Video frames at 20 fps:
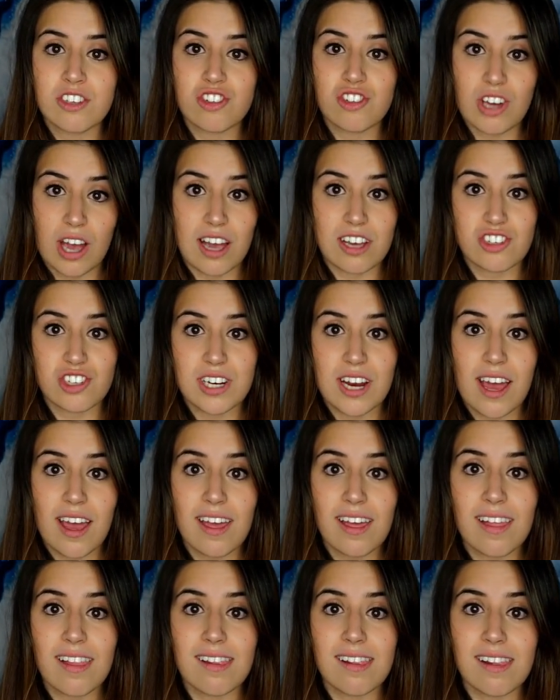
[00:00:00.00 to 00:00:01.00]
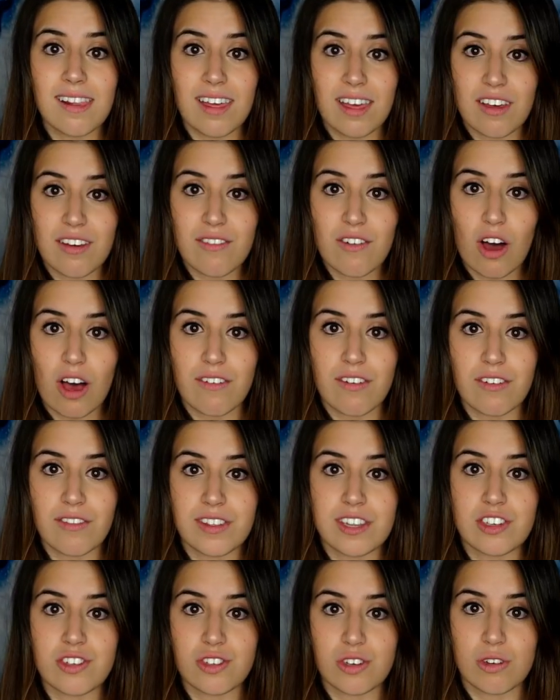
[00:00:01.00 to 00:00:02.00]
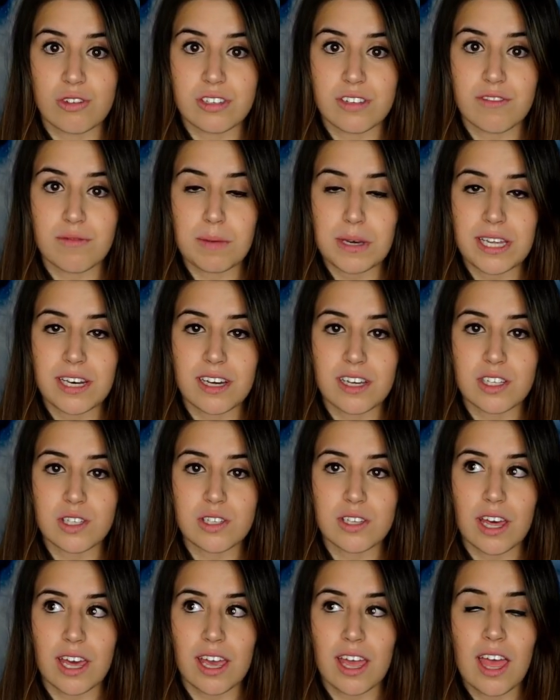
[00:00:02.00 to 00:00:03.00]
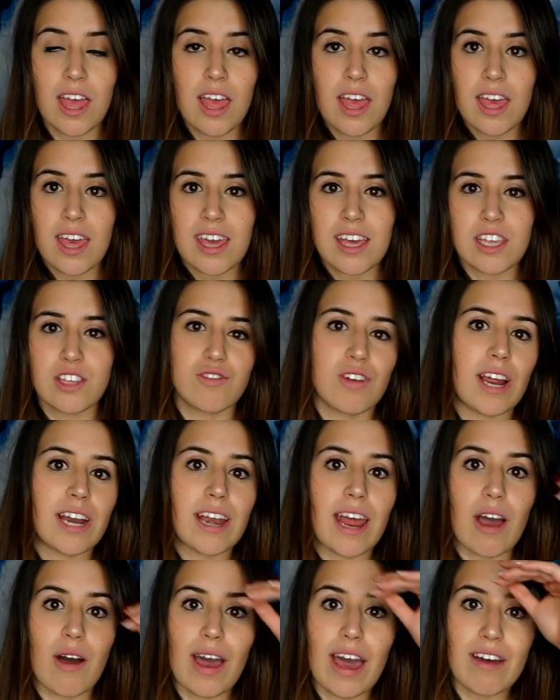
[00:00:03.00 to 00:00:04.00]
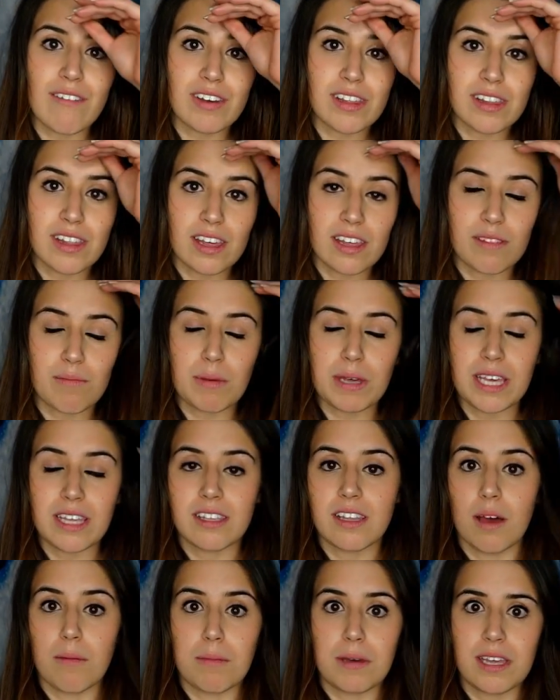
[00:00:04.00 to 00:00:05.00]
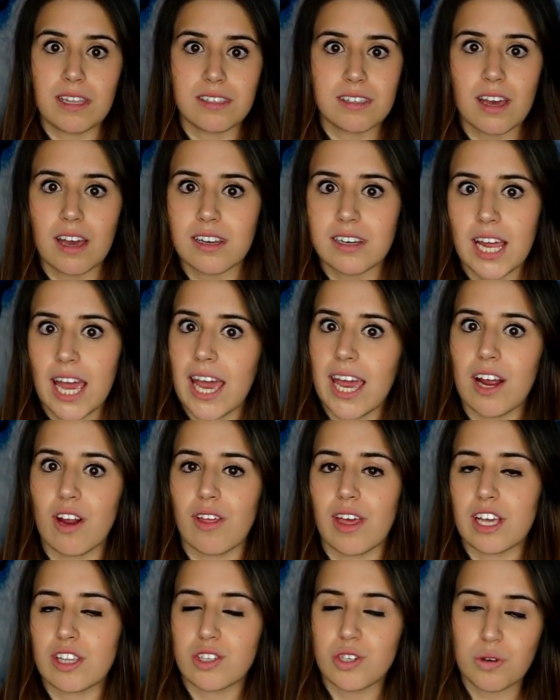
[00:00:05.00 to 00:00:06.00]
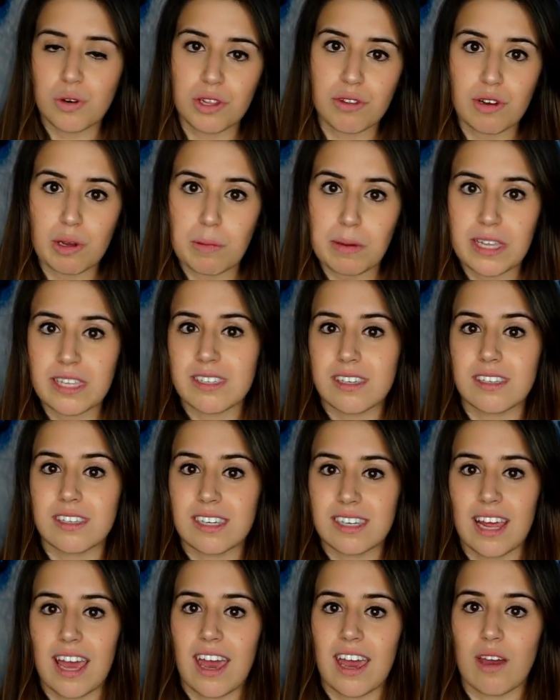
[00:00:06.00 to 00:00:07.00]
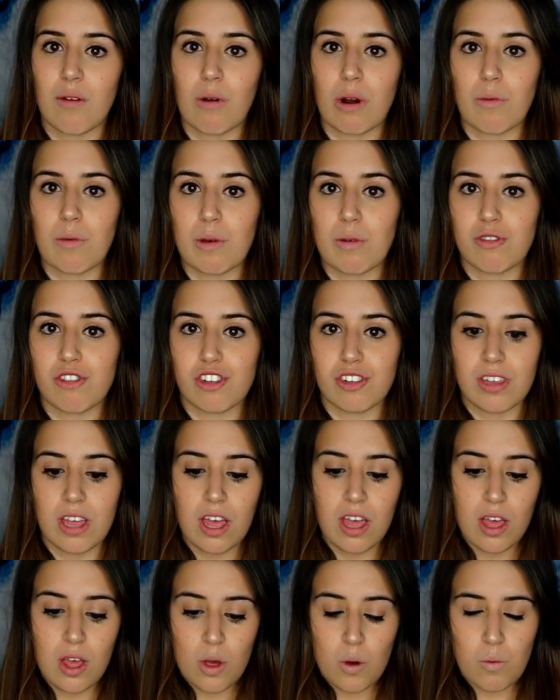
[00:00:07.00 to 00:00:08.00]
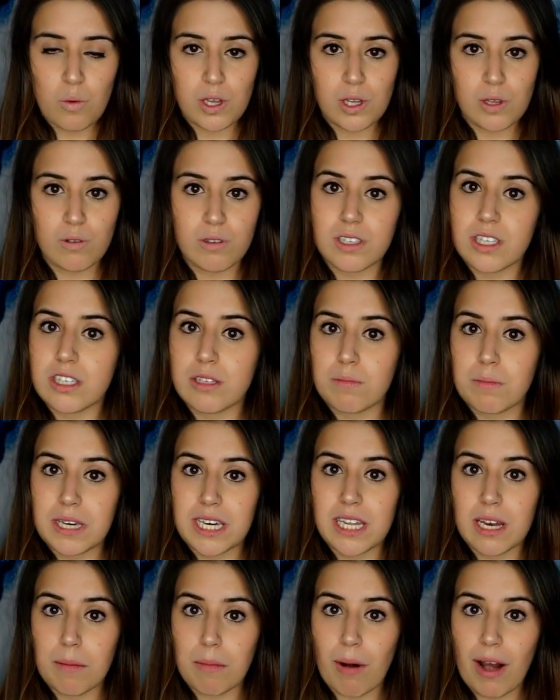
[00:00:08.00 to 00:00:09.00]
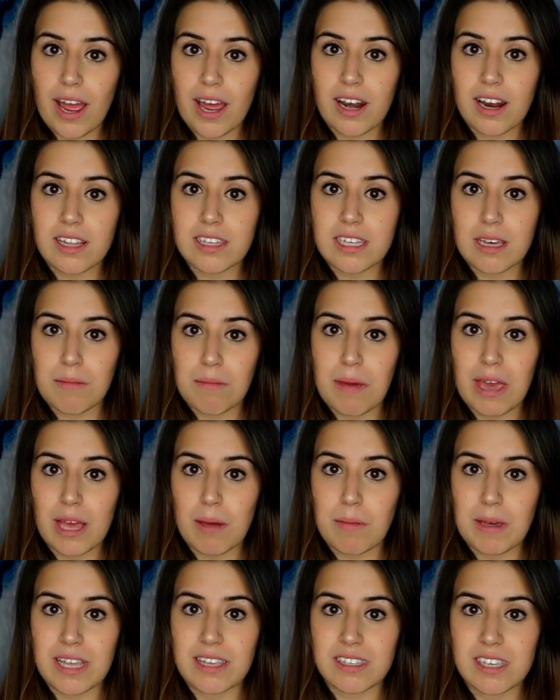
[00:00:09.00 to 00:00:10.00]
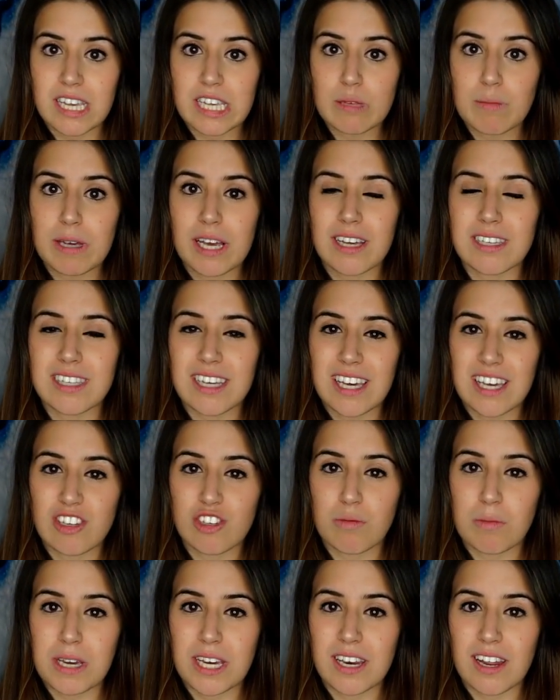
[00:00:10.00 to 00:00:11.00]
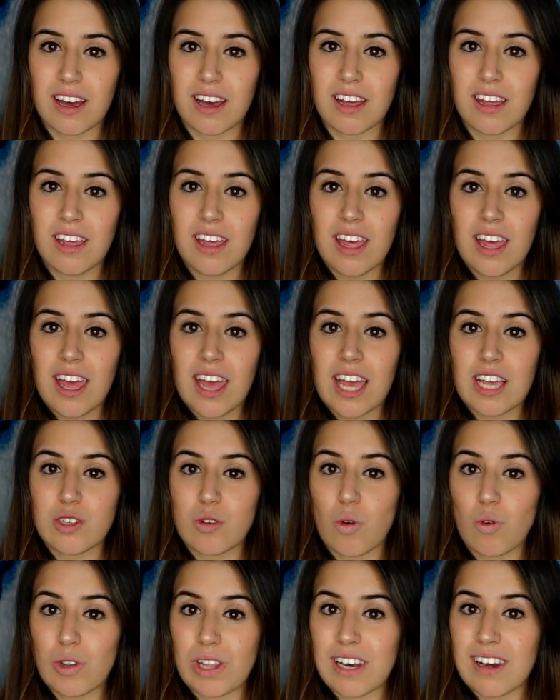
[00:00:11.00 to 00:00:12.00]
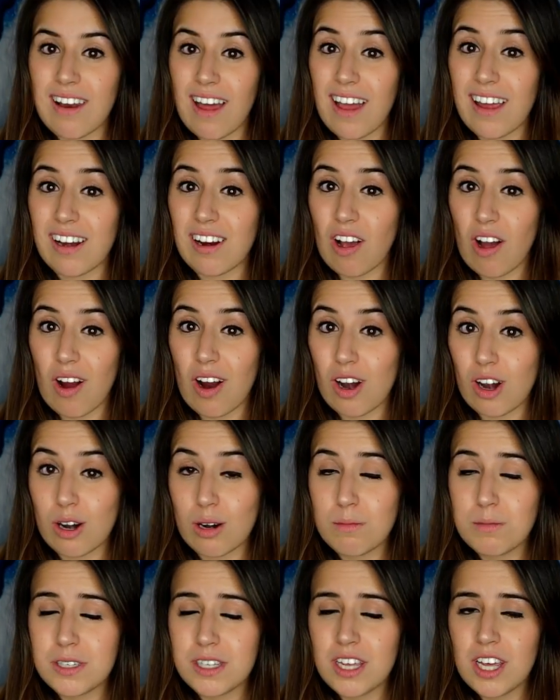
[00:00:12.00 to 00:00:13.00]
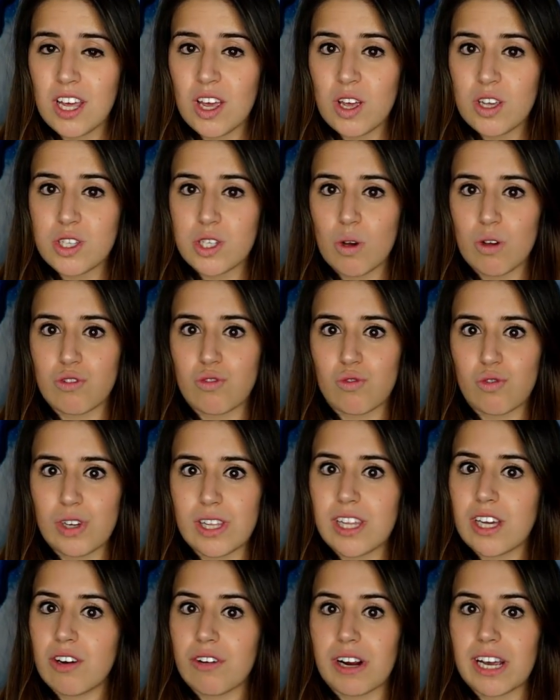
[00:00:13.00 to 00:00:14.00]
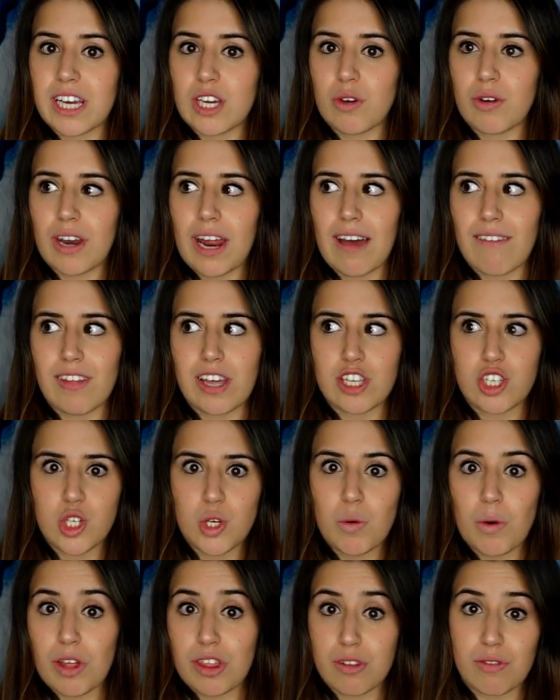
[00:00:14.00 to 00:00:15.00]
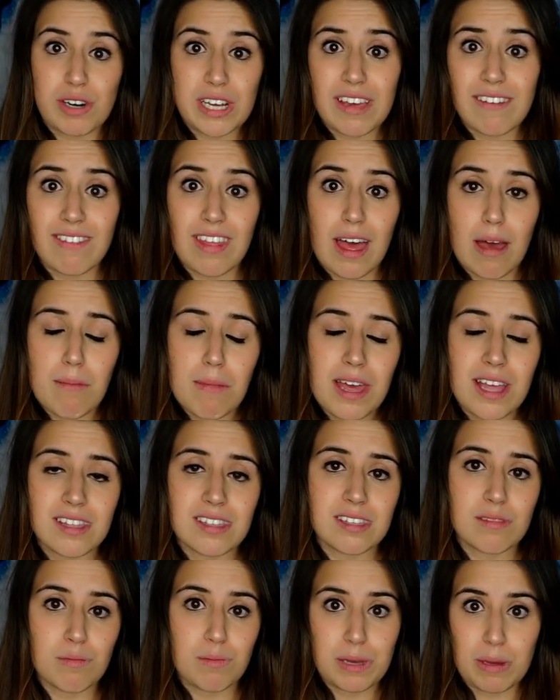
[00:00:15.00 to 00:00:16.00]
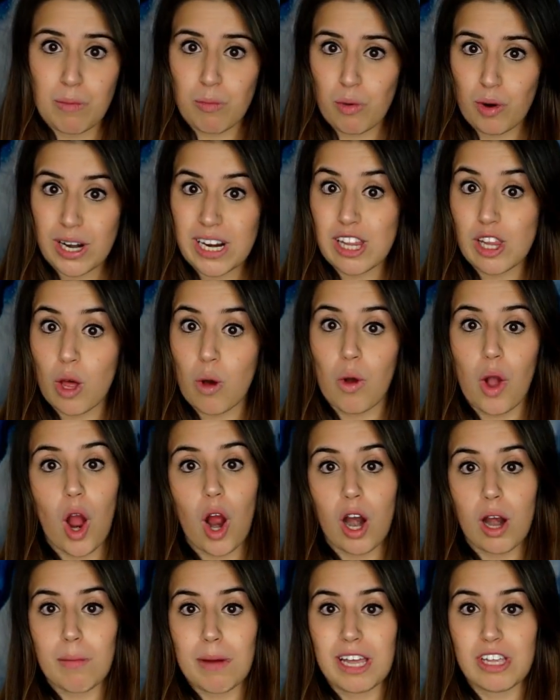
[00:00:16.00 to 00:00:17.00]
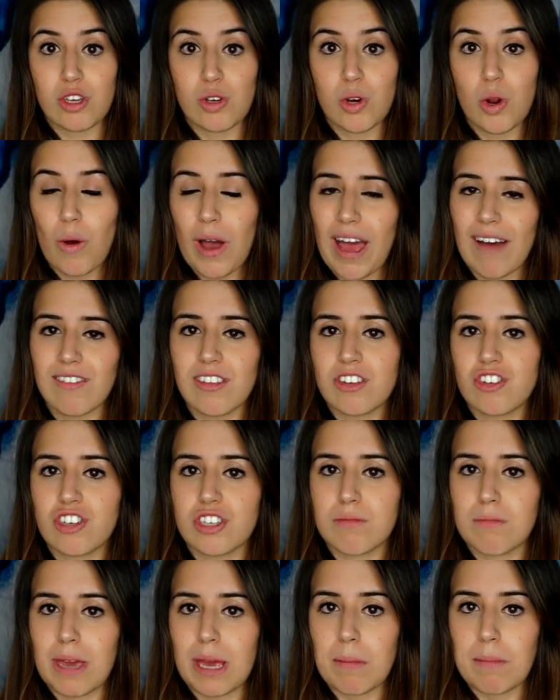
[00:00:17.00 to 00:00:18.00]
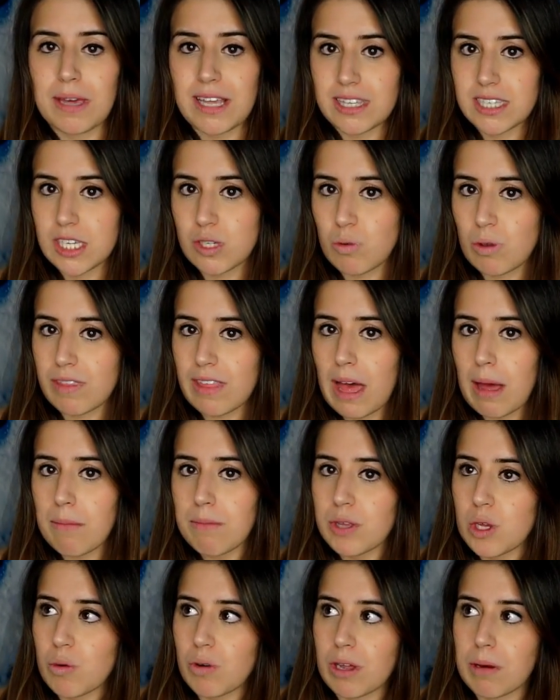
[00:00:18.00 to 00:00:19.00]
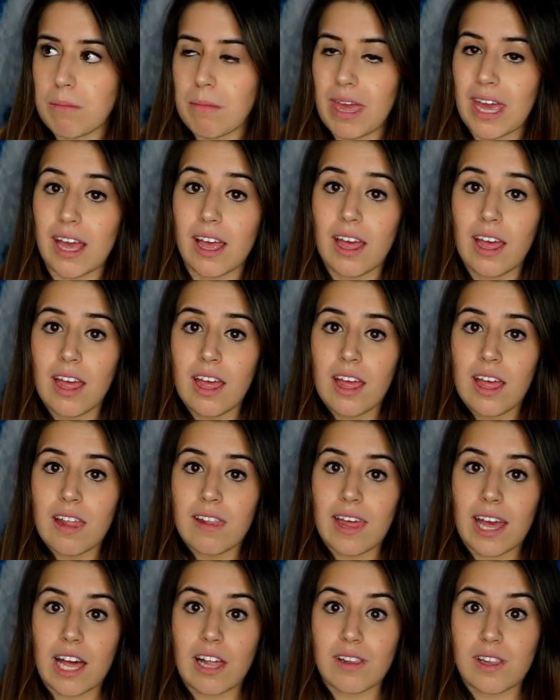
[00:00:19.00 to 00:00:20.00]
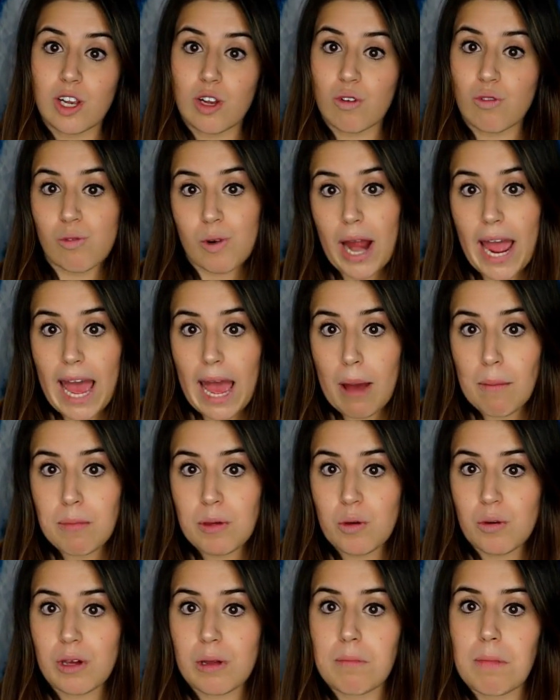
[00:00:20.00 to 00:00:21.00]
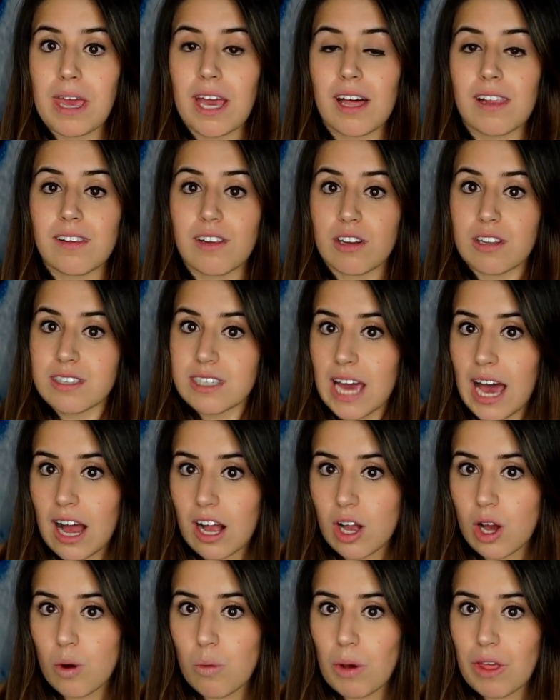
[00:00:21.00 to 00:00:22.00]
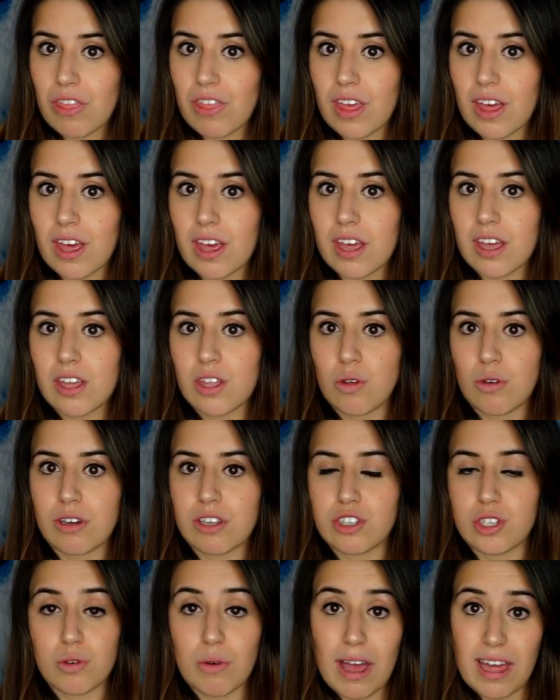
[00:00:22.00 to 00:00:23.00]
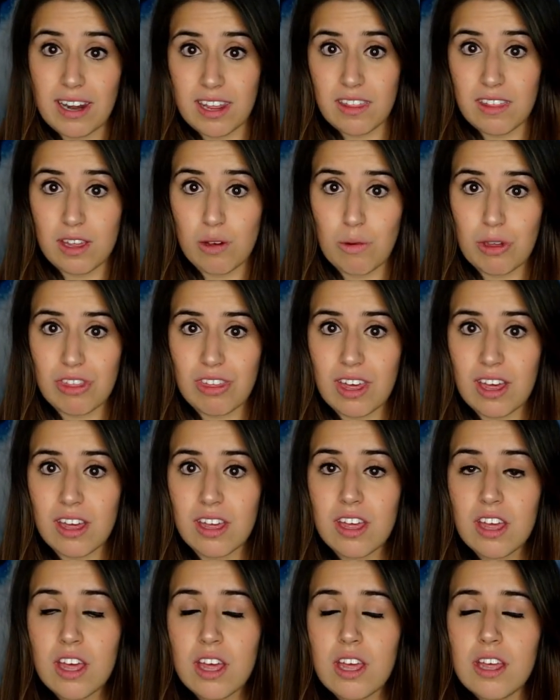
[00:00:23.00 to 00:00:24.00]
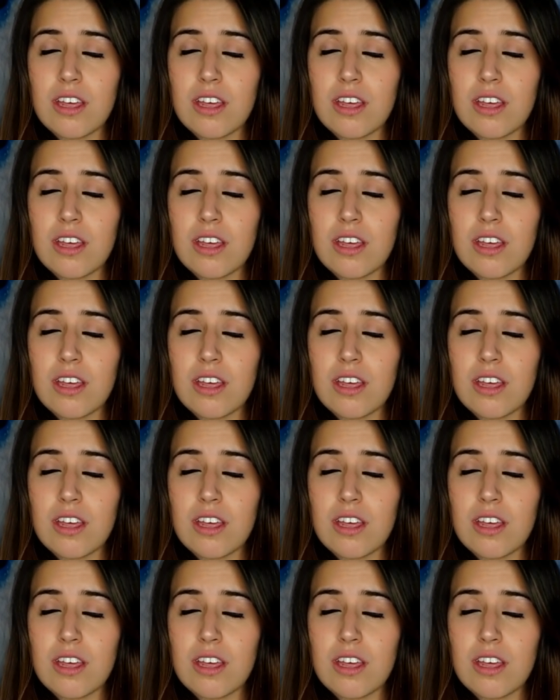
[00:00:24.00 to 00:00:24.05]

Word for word: Josh and I live off of these Joseph pitas. Like he's right now having like a pizza a day or like two or three pizzas a day where we would just, we use this pita bread to make pizzas because each pita is only nine carbs. So it's really great. You can have like two or three of them and be pretty low carb and you don't have to just make pizzas with them. You can make like a little wrap. You can make a little taco with it. You can do anything with it.